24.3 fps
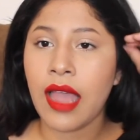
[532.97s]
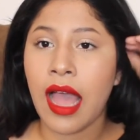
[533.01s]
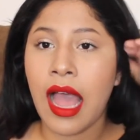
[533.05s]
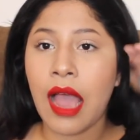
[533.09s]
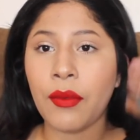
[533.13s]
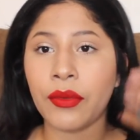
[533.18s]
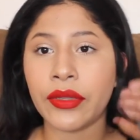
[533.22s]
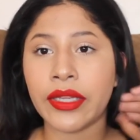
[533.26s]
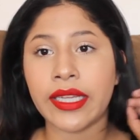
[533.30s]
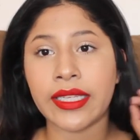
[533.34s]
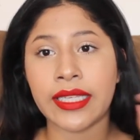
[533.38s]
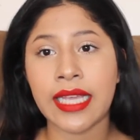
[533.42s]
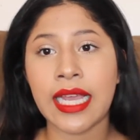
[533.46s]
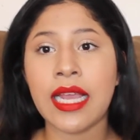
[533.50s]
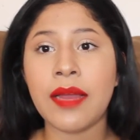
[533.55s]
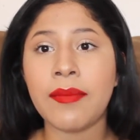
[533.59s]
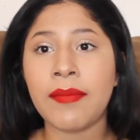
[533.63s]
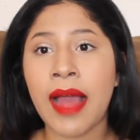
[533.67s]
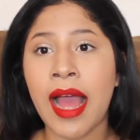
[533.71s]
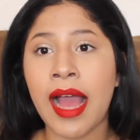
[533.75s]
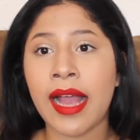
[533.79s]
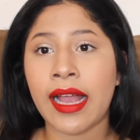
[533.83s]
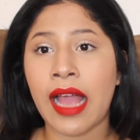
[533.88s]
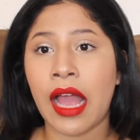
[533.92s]
I would like take them
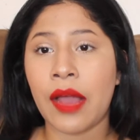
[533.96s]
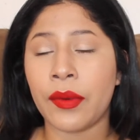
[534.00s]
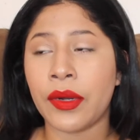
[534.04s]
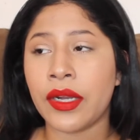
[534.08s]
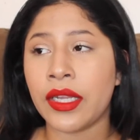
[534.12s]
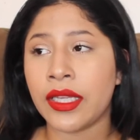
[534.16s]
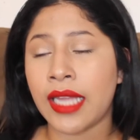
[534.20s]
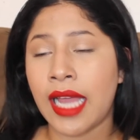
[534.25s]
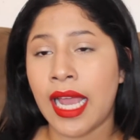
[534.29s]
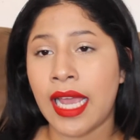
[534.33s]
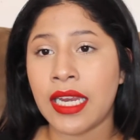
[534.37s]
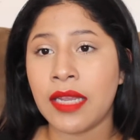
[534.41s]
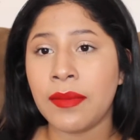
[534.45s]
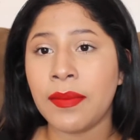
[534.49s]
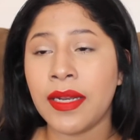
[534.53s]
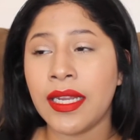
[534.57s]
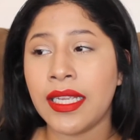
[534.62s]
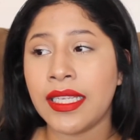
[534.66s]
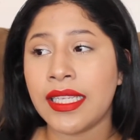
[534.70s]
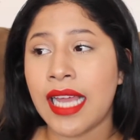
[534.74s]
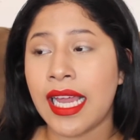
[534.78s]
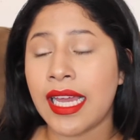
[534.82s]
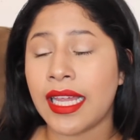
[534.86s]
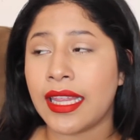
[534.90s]
back I wouldn't let
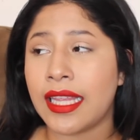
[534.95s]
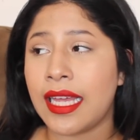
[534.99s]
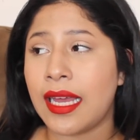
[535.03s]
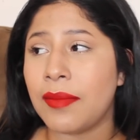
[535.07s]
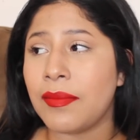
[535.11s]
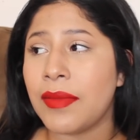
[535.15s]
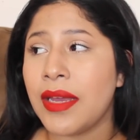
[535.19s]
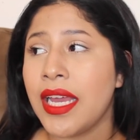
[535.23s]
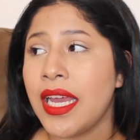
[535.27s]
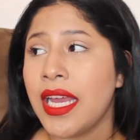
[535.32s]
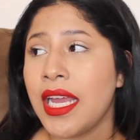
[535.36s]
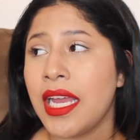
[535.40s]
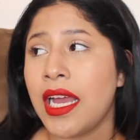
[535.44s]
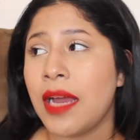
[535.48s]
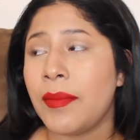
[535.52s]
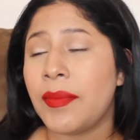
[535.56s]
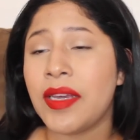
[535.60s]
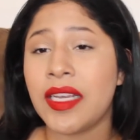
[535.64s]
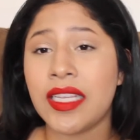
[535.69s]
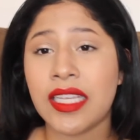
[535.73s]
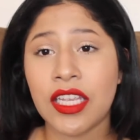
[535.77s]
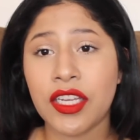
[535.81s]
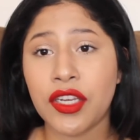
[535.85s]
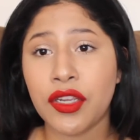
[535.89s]
anybody take them
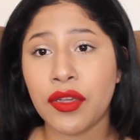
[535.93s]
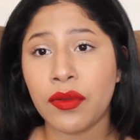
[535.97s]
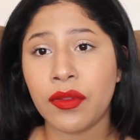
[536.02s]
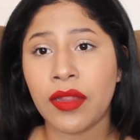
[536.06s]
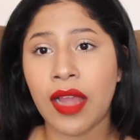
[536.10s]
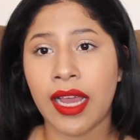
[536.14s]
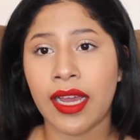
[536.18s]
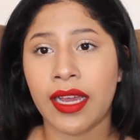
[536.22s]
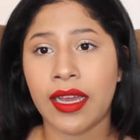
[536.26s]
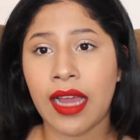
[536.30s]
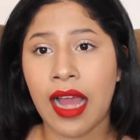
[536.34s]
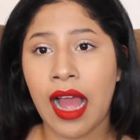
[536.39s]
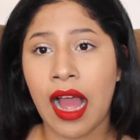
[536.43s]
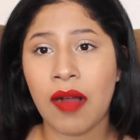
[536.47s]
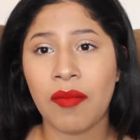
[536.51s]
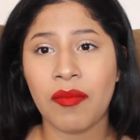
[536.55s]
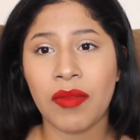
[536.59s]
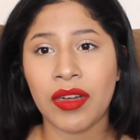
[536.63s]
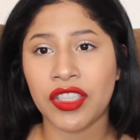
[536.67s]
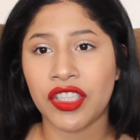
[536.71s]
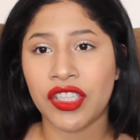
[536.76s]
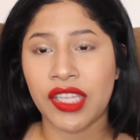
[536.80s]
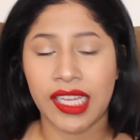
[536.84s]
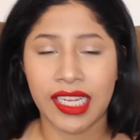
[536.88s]
because I knew like how
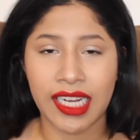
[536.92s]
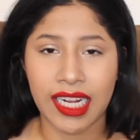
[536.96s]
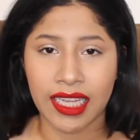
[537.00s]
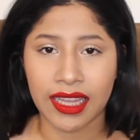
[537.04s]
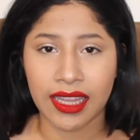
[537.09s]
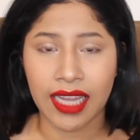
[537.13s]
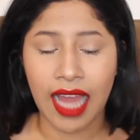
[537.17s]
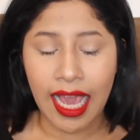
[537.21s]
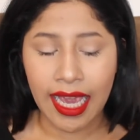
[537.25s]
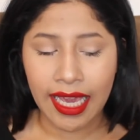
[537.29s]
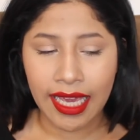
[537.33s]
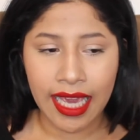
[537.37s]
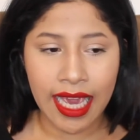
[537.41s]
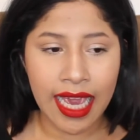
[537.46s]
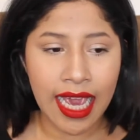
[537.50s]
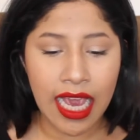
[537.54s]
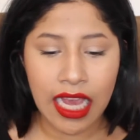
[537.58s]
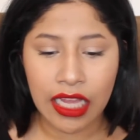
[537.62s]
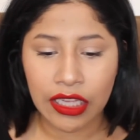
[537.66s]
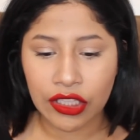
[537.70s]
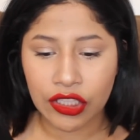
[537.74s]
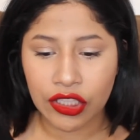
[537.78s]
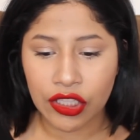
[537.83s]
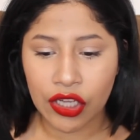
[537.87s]
much they didn't like
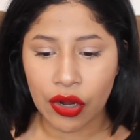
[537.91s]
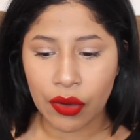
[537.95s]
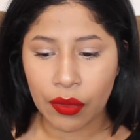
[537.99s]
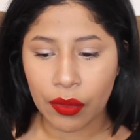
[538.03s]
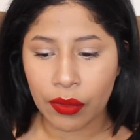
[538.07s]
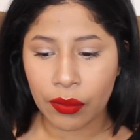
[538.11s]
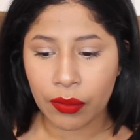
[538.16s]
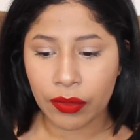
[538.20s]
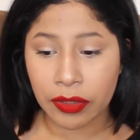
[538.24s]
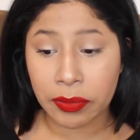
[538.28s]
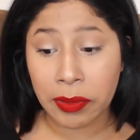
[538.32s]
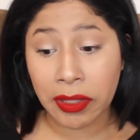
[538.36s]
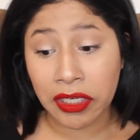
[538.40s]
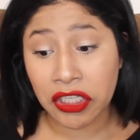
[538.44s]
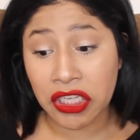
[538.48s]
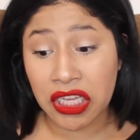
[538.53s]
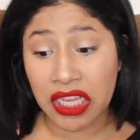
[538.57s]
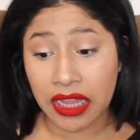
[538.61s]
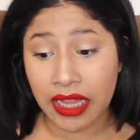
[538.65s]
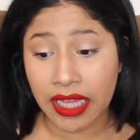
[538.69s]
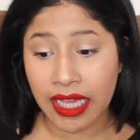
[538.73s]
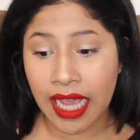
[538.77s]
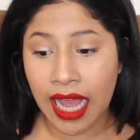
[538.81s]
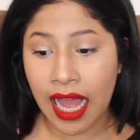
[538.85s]
it and so
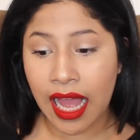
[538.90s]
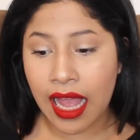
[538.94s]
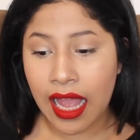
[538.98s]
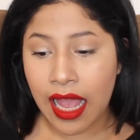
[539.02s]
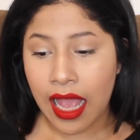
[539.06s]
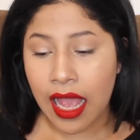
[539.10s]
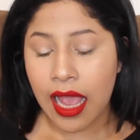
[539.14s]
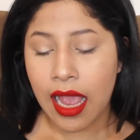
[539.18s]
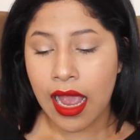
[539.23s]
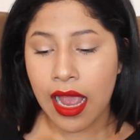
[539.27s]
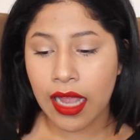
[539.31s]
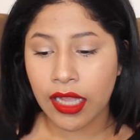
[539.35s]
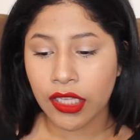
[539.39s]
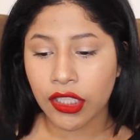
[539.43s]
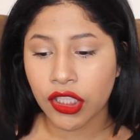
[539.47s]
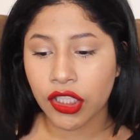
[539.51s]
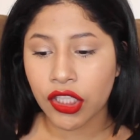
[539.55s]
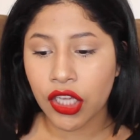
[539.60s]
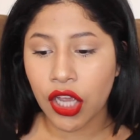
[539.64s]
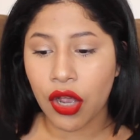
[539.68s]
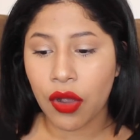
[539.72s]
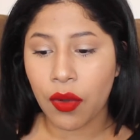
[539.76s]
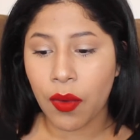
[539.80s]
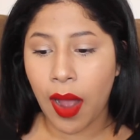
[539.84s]
especially Leah and
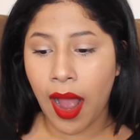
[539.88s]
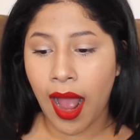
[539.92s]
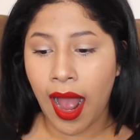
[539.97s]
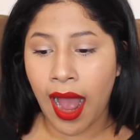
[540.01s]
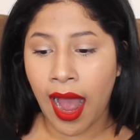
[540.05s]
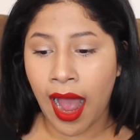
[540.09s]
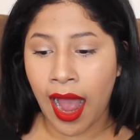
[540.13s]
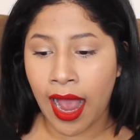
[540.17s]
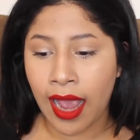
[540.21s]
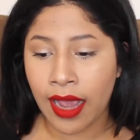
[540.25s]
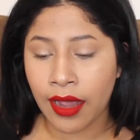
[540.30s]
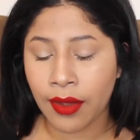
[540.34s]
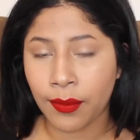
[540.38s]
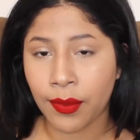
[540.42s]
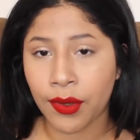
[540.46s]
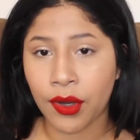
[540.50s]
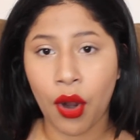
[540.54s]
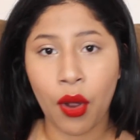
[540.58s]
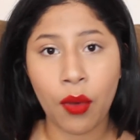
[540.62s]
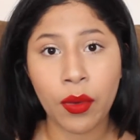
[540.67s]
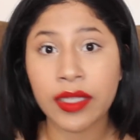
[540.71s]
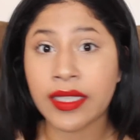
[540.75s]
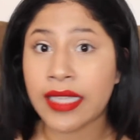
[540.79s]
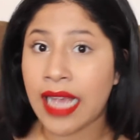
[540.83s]
so I would
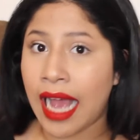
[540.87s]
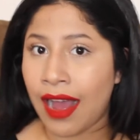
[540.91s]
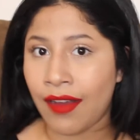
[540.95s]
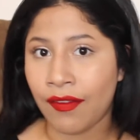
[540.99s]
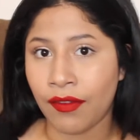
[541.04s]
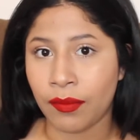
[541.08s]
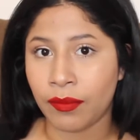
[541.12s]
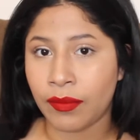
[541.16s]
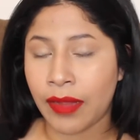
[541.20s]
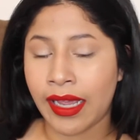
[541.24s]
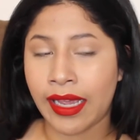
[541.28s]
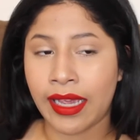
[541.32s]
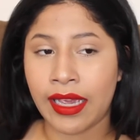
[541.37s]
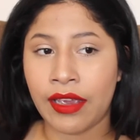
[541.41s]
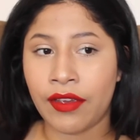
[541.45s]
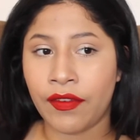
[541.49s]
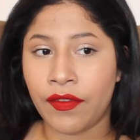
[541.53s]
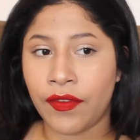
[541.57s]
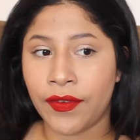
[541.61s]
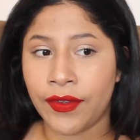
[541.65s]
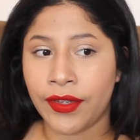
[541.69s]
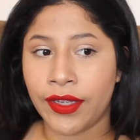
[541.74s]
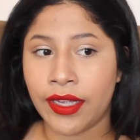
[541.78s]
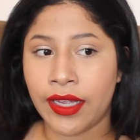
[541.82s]
always have them like
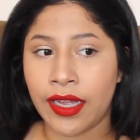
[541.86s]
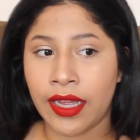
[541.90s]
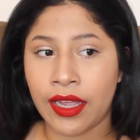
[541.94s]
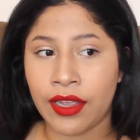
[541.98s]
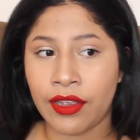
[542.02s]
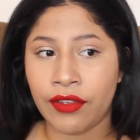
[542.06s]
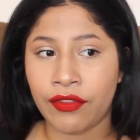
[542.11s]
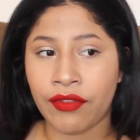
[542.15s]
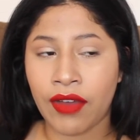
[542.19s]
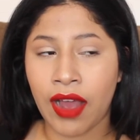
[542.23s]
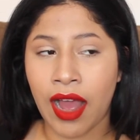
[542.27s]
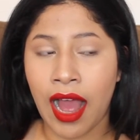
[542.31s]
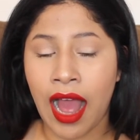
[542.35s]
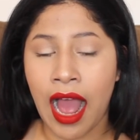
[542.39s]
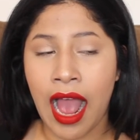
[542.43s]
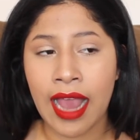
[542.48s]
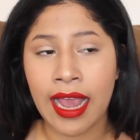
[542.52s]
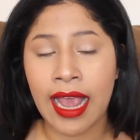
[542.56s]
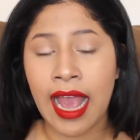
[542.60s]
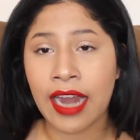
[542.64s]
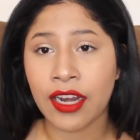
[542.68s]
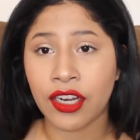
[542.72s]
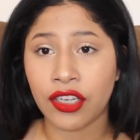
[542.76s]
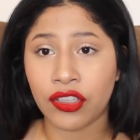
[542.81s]
if if
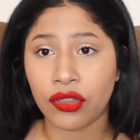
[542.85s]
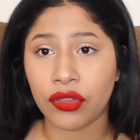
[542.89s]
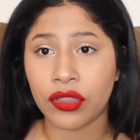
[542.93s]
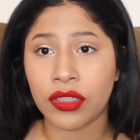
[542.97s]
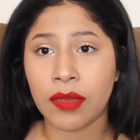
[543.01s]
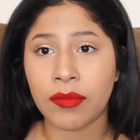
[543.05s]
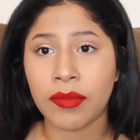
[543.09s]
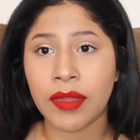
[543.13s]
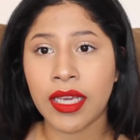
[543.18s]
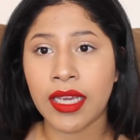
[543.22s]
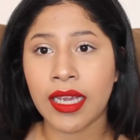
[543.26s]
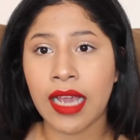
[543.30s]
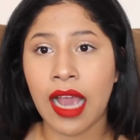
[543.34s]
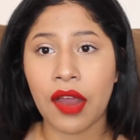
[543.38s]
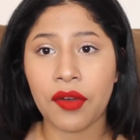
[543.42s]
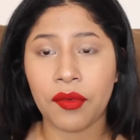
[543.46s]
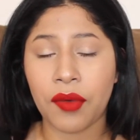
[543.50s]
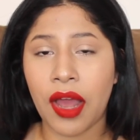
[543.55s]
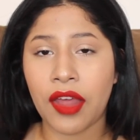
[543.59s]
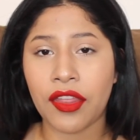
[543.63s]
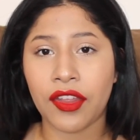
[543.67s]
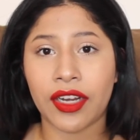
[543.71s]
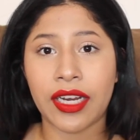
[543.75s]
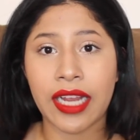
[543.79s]
I had to do something, I'd
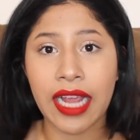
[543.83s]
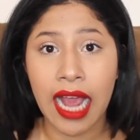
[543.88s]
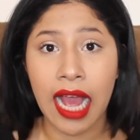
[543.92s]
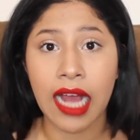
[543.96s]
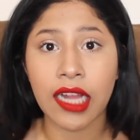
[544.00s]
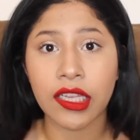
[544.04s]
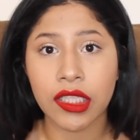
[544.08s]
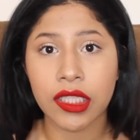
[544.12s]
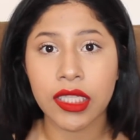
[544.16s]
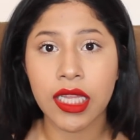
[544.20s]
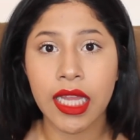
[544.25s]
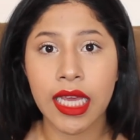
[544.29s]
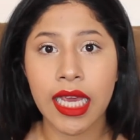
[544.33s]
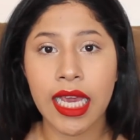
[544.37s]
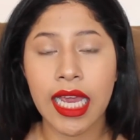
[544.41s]
rather cancel